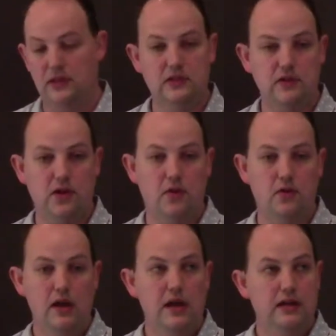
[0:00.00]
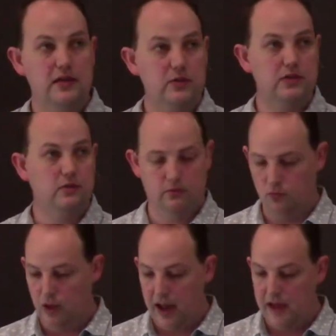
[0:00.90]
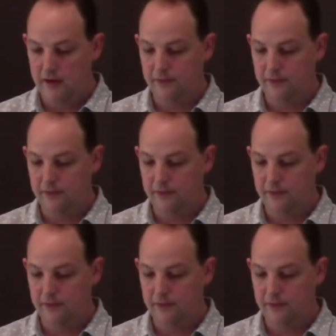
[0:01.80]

And so this was a way